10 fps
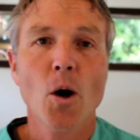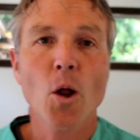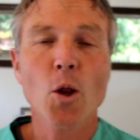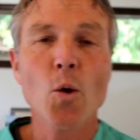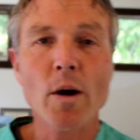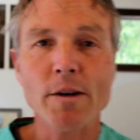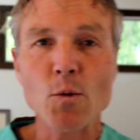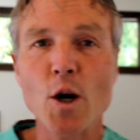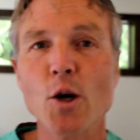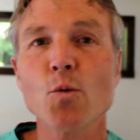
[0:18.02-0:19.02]
Hello
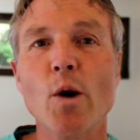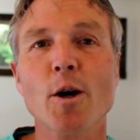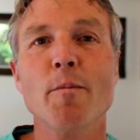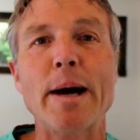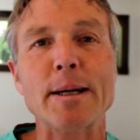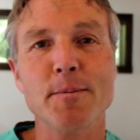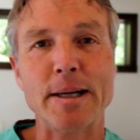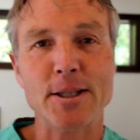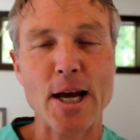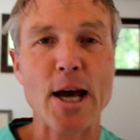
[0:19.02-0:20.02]
everyone, welcome back to
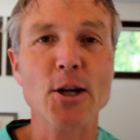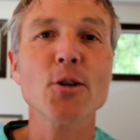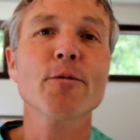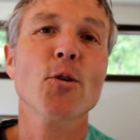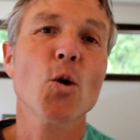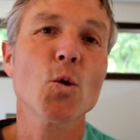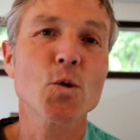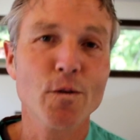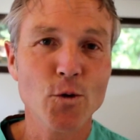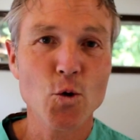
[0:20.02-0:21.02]
my channel. For
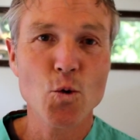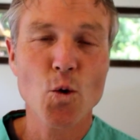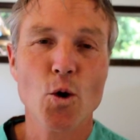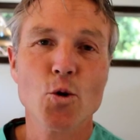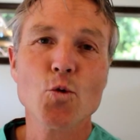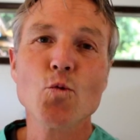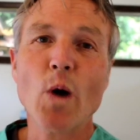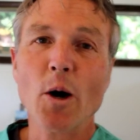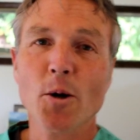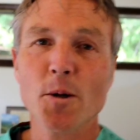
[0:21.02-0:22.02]
those of you who are new,
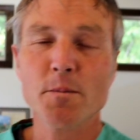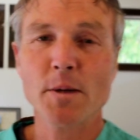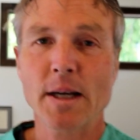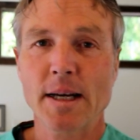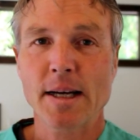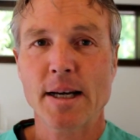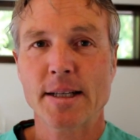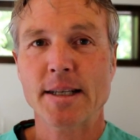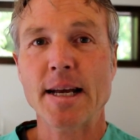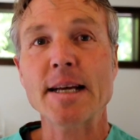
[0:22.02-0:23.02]
welcome.
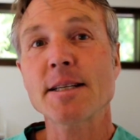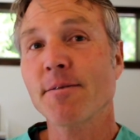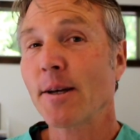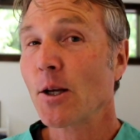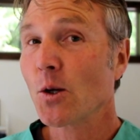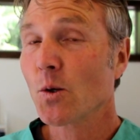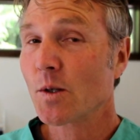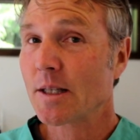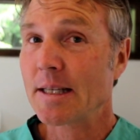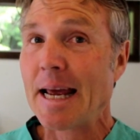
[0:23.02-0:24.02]
Today's video
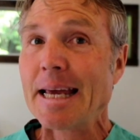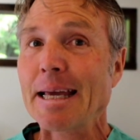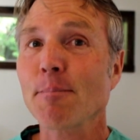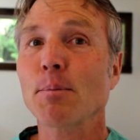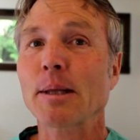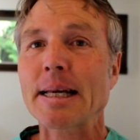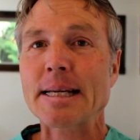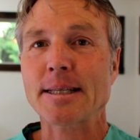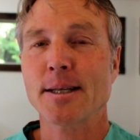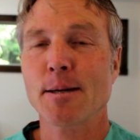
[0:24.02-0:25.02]
is taking
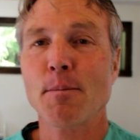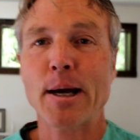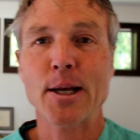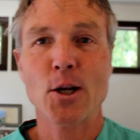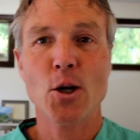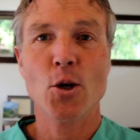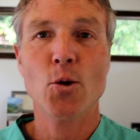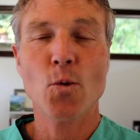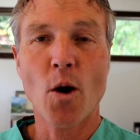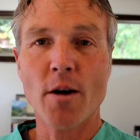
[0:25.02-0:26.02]
place in my
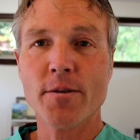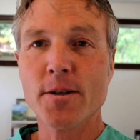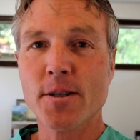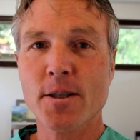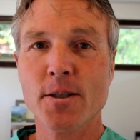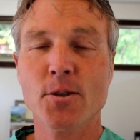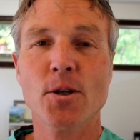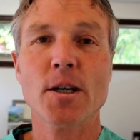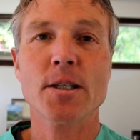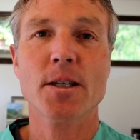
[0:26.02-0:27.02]
new office, as you
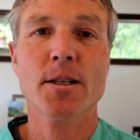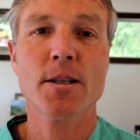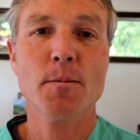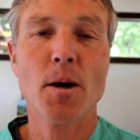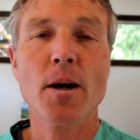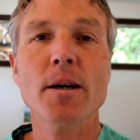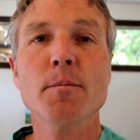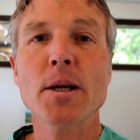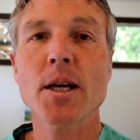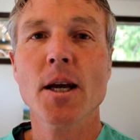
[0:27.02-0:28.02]
guys can see
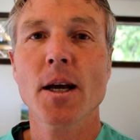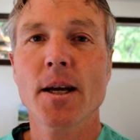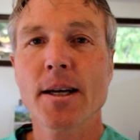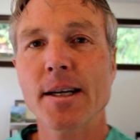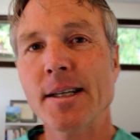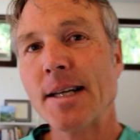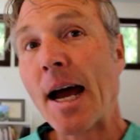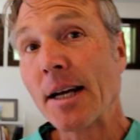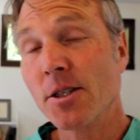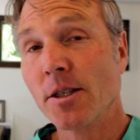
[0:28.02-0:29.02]
behind me. It's
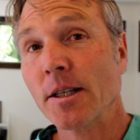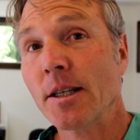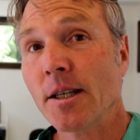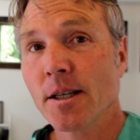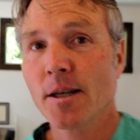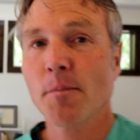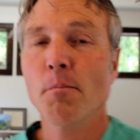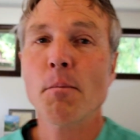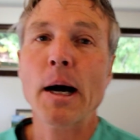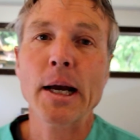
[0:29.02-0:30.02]
actually
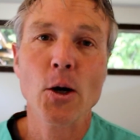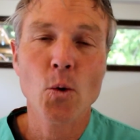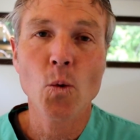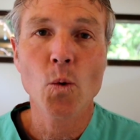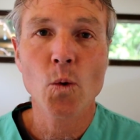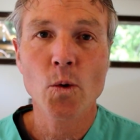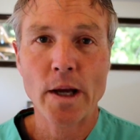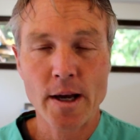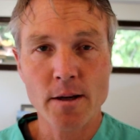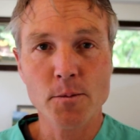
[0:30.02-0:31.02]
my old
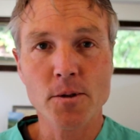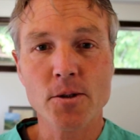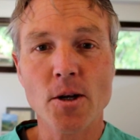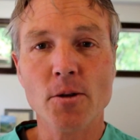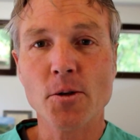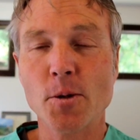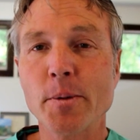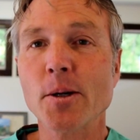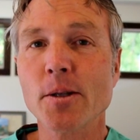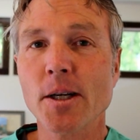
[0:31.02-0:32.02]
animal shelter
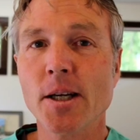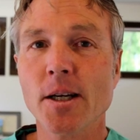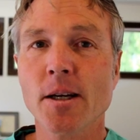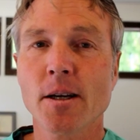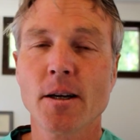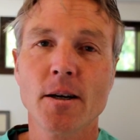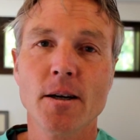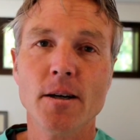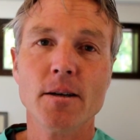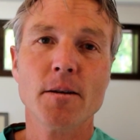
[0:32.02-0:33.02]
building,
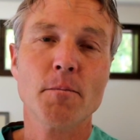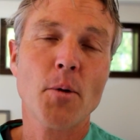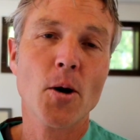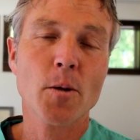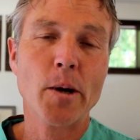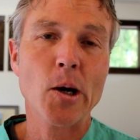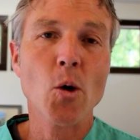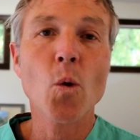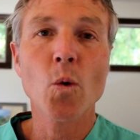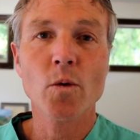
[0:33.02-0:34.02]
part of my
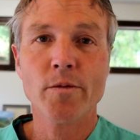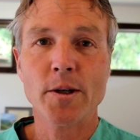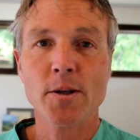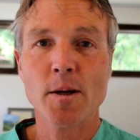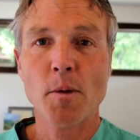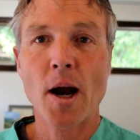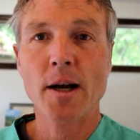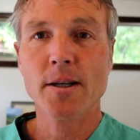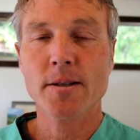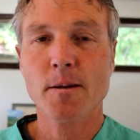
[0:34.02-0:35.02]
old veterinary
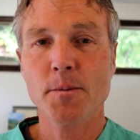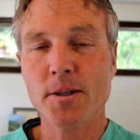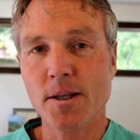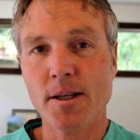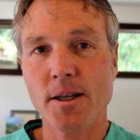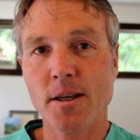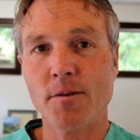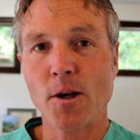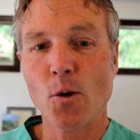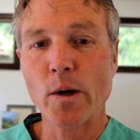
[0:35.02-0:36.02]
practice. I'm just gonna
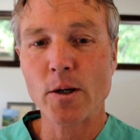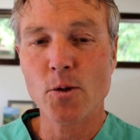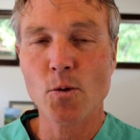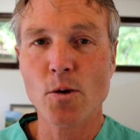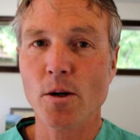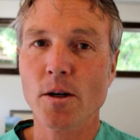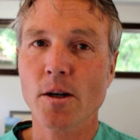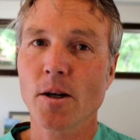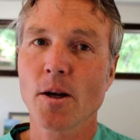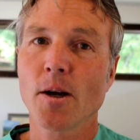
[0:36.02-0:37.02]
give you a quick
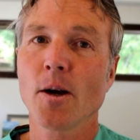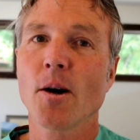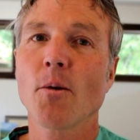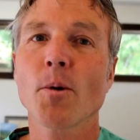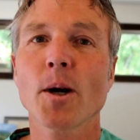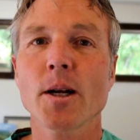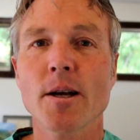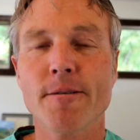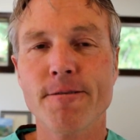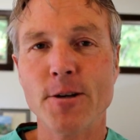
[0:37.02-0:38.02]
tour. We're
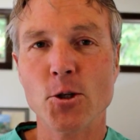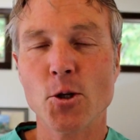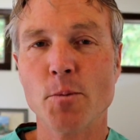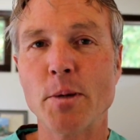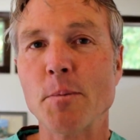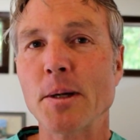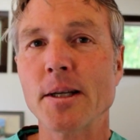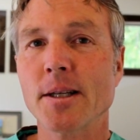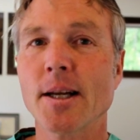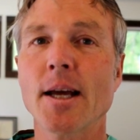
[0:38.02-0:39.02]
gonna feature
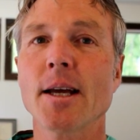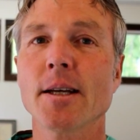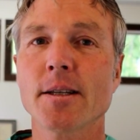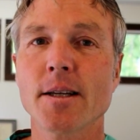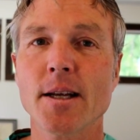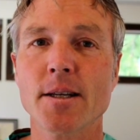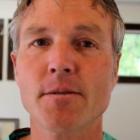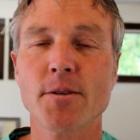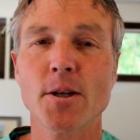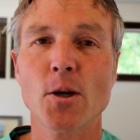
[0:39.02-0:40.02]
Pippi today in
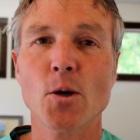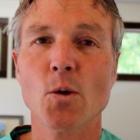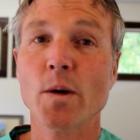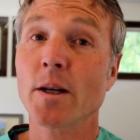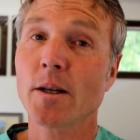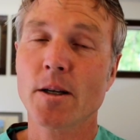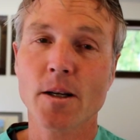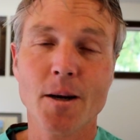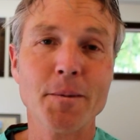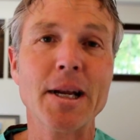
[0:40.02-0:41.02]
today's video, and
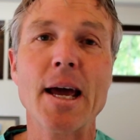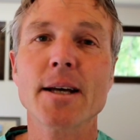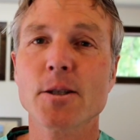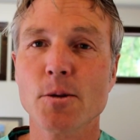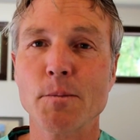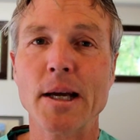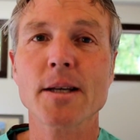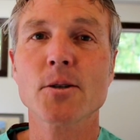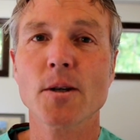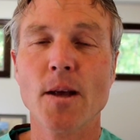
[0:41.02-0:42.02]
I'm gonna be
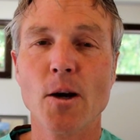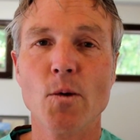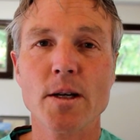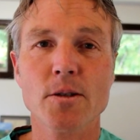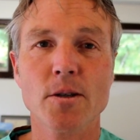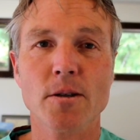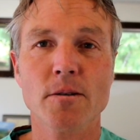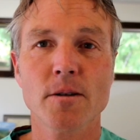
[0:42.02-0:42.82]
answering that question.